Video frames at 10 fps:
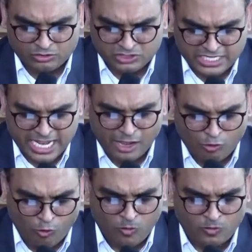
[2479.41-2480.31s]
or take
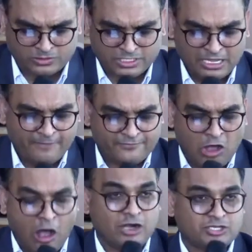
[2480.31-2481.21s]
hold of
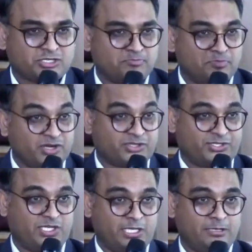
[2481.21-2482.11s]
God's
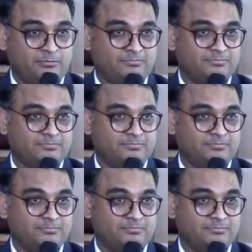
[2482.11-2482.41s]
mercy.